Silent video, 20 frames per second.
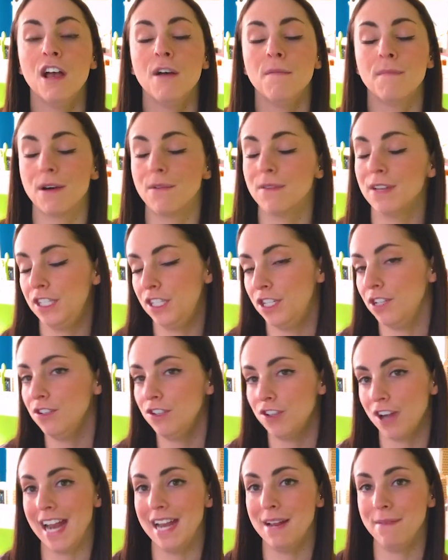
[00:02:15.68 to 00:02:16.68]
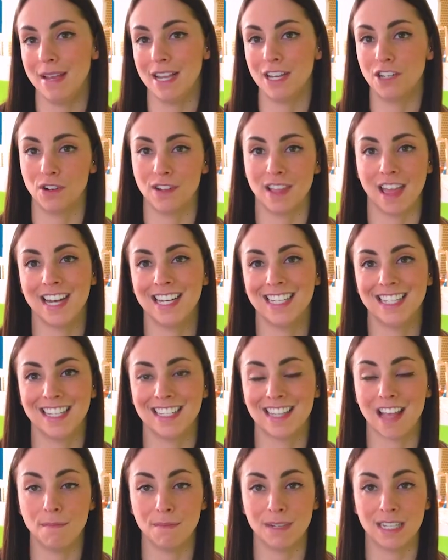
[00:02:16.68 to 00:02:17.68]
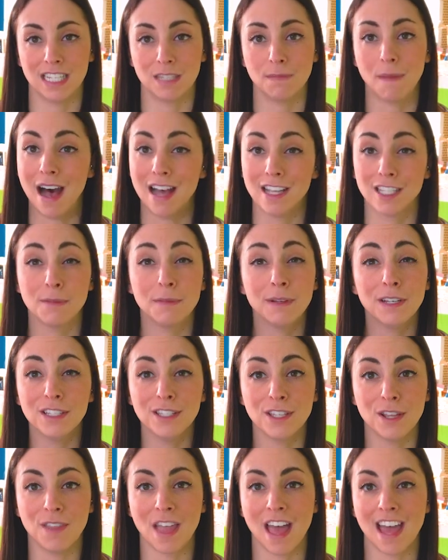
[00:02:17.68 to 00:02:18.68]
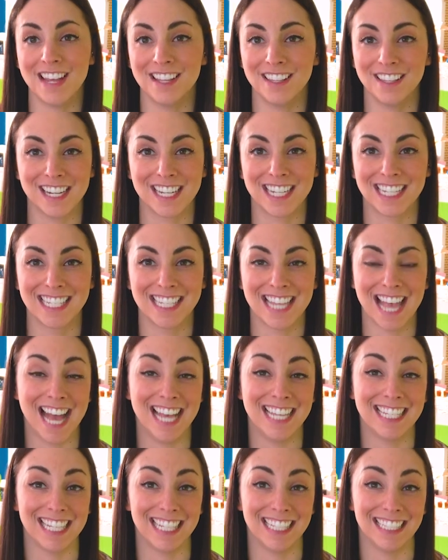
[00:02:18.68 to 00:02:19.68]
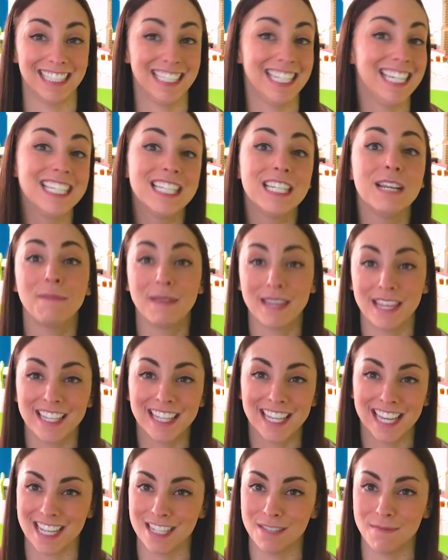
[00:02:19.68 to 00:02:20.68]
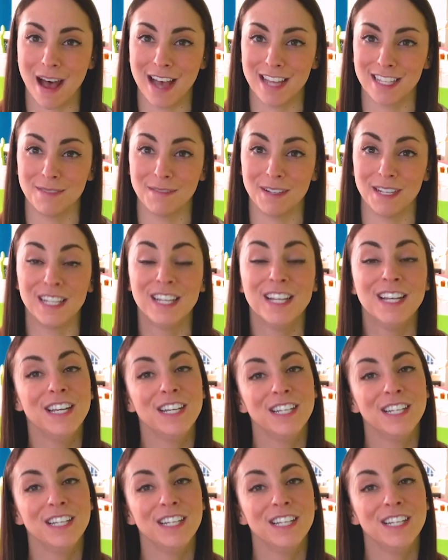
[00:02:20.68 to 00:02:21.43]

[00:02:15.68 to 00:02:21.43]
but we do try to make sure that it's as empty as possible so that it looks as least appealing as possible